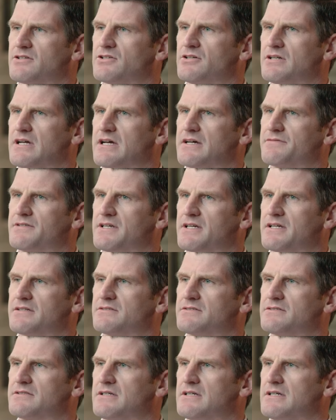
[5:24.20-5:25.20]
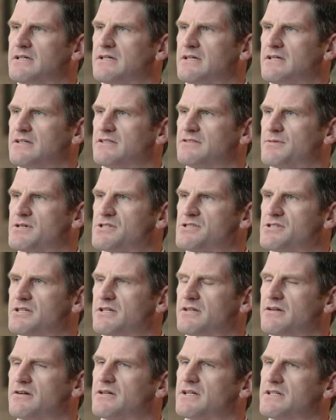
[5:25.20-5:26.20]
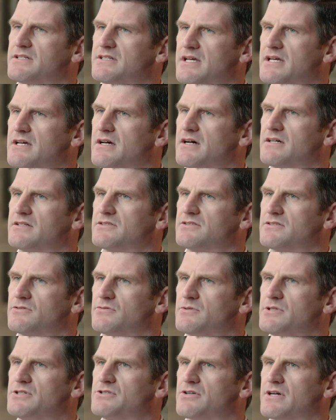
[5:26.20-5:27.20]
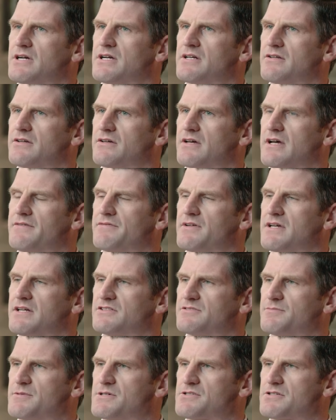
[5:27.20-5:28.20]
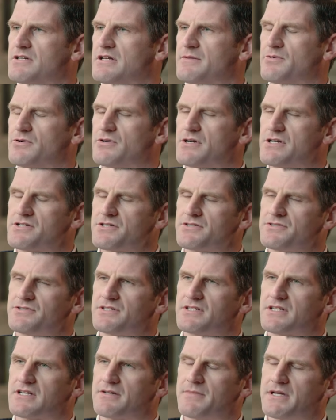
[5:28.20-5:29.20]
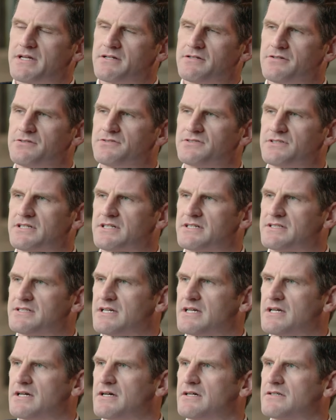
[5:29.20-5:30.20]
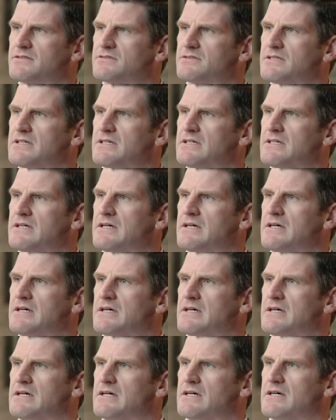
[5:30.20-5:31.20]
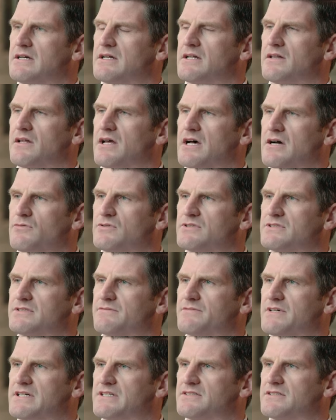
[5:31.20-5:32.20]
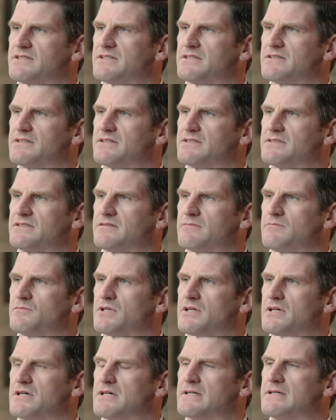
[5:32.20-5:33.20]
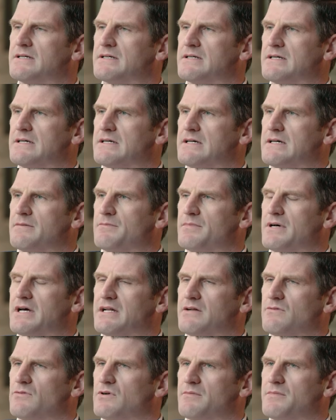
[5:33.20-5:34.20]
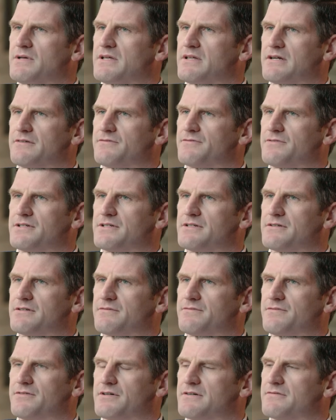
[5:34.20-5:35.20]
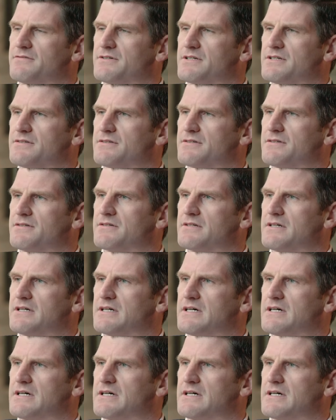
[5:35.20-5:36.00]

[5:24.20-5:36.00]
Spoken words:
good Afghans, especially in our Tejas, who we trained, the Afghan Special Operations, the commandos and the Tejas. A lot was invested in this in blood, but I didn't want to be there forever either.